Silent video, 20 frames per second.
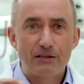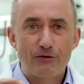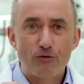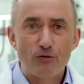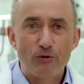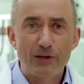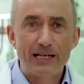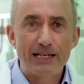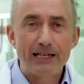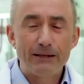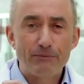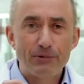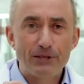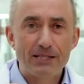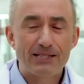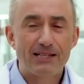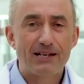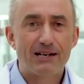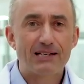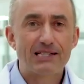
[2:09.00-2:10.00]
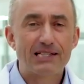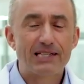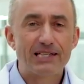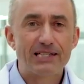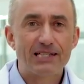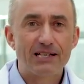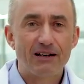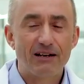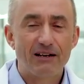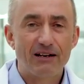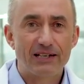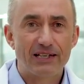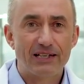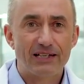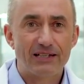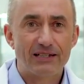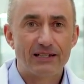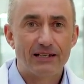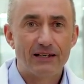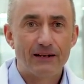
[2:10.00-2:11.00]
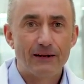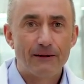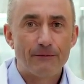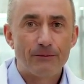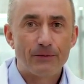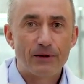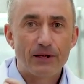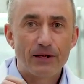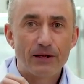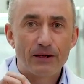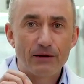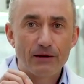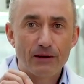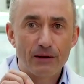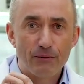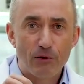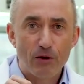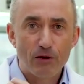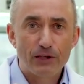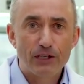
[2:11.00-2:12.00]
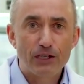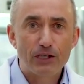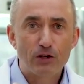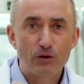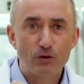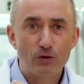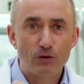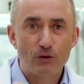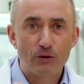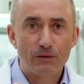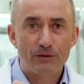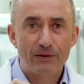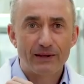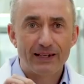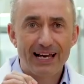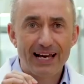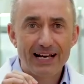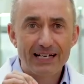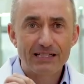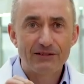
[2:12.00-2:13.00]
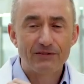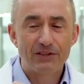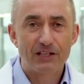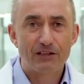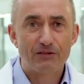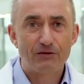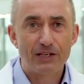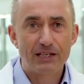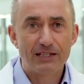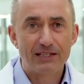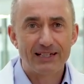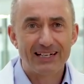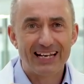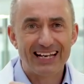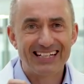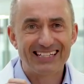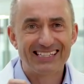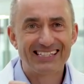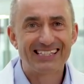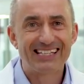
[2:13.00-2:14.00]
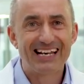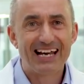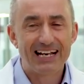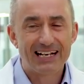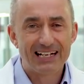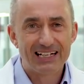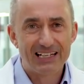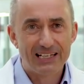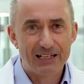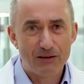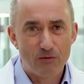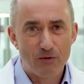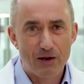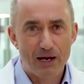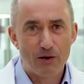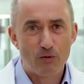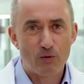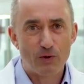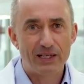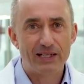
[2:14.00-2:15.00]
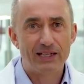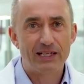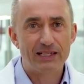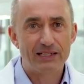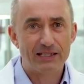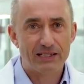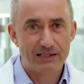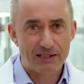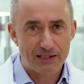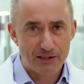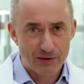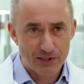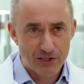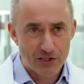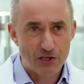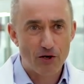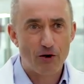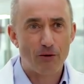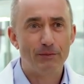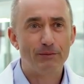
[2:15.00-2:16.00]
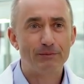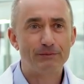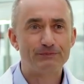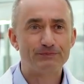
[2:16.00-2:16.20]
to really precisely target the molecule, the active ingredient, exactly where we need it to do its job.